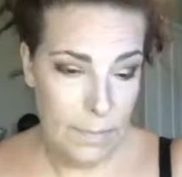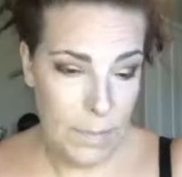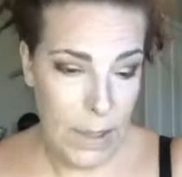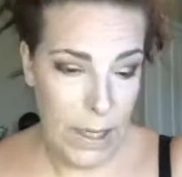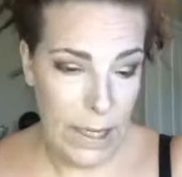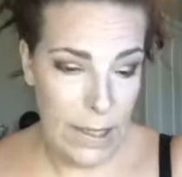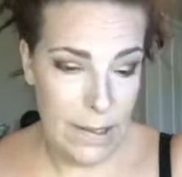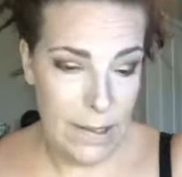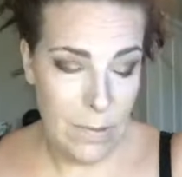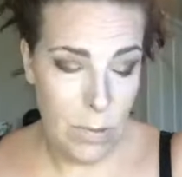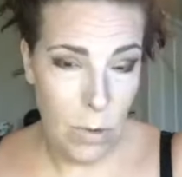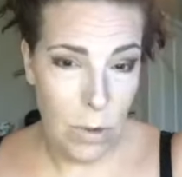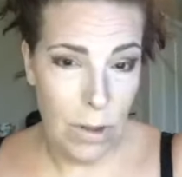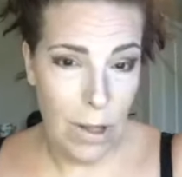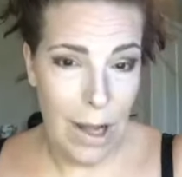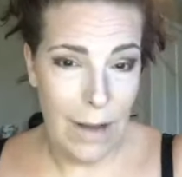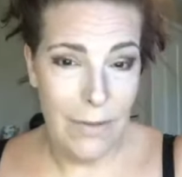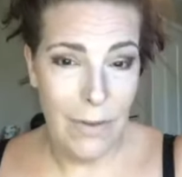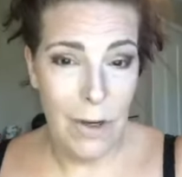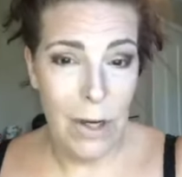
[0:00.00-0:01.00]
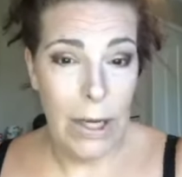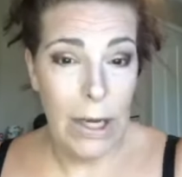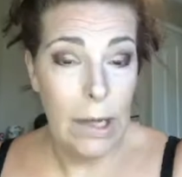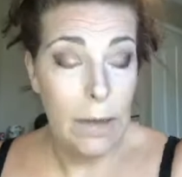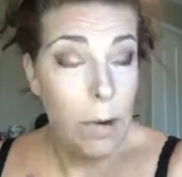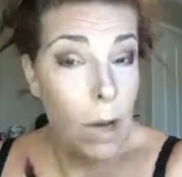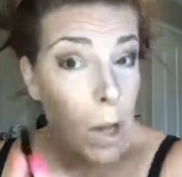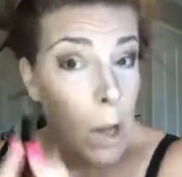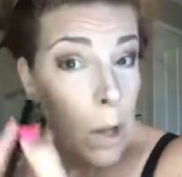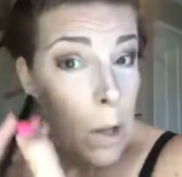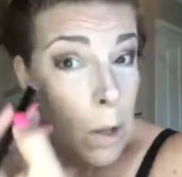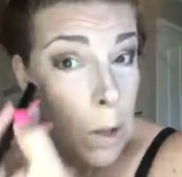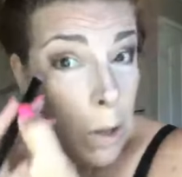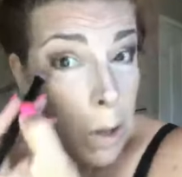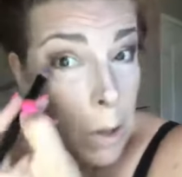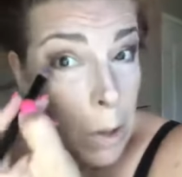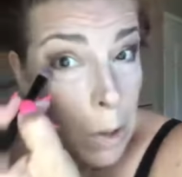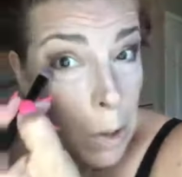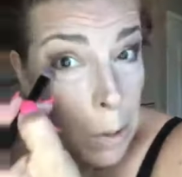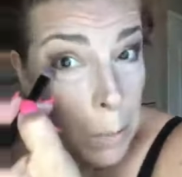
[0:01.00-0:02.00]
because, well, I forget.
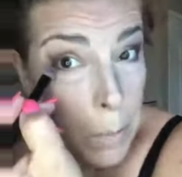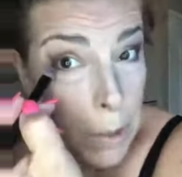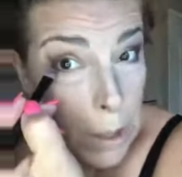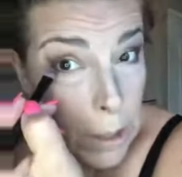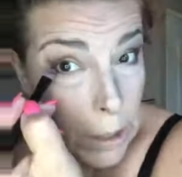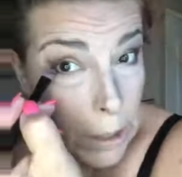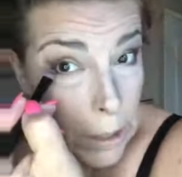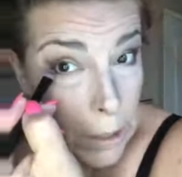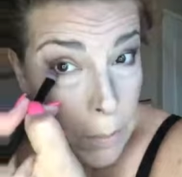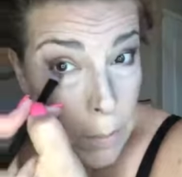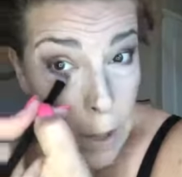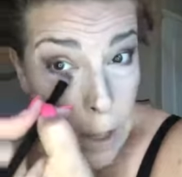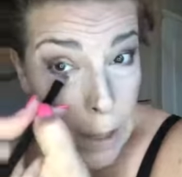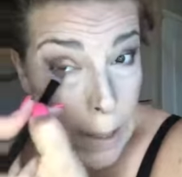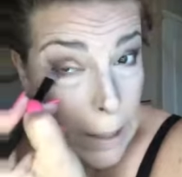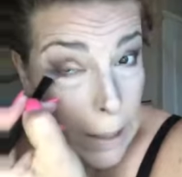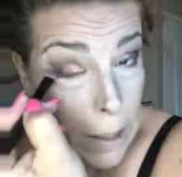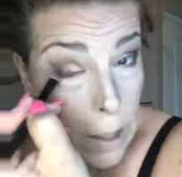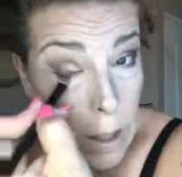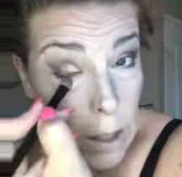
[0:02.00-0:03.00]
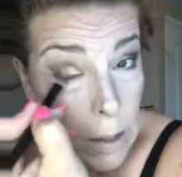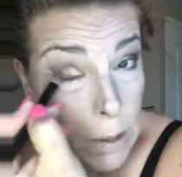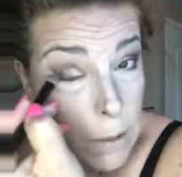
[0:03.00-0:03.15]
But anyway,